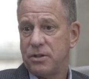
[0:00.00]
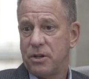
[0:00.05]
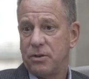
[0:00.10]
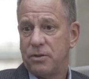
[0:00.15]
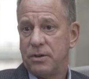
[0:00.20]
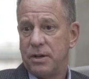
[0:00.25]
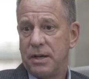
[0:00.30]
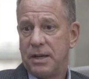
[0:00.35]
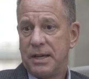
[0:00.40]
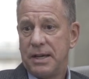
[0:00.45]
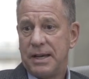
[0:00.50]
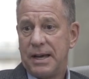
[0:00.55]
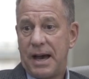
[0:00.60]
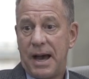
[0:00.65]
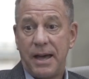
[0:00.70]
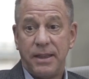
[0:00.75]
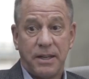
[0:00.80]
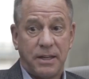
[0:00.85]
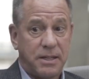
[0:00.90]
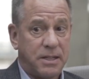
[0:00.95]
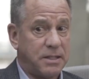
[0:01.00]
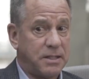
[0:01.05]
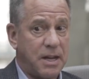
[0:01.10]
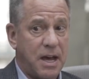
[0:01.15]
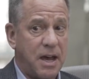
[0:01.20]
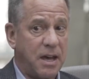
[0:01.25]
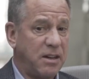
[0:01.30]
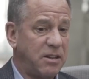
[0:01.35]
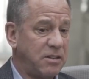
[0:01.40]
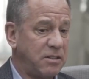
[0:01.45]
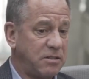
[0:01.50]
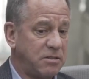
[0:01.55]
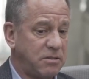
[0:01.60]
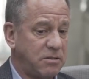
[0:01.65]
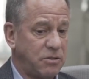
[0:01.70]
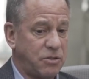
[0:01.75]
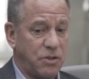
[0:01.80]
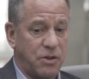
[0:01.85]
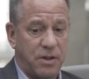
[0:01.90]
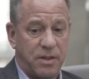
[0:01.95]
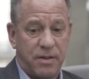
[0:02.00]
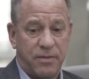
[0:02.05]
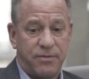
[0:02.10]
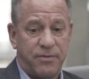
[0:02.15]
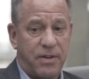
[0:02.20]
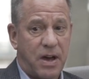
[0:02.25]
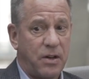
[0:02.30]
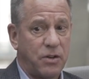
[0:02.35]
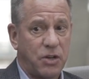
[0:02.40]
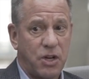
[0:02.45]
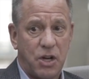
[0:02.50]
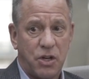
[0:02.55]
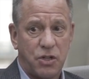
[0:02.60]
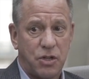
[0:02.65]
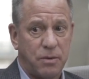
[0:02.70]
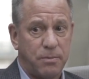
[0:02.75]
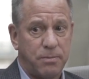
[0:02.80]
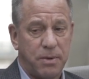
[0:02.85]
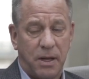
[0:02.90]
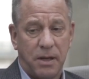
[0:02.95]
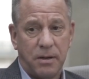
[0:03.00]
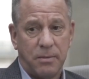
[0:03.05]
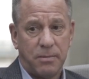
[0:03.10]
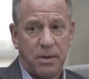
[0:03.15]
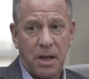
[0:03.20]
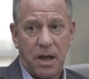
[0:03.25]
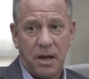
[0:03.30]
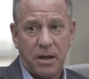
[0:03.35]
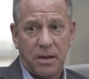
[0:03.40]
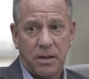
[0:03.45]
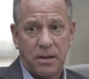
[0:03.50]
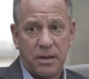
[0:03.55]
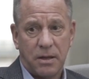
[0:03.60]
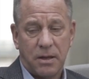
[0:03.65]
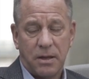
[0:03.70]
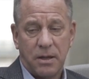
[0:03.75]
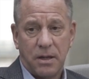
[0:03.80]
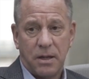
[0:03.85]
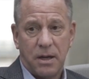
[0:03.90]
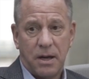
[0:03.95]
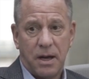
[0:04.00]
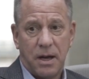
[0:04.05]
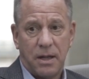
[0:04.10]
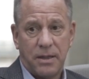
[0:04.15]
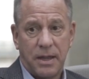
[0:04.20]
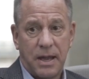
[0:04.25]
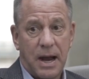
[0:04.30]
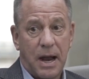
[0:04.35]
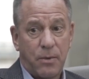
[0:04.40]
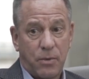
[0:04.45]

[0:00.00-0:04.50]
So I think design is sort of the foundation building block that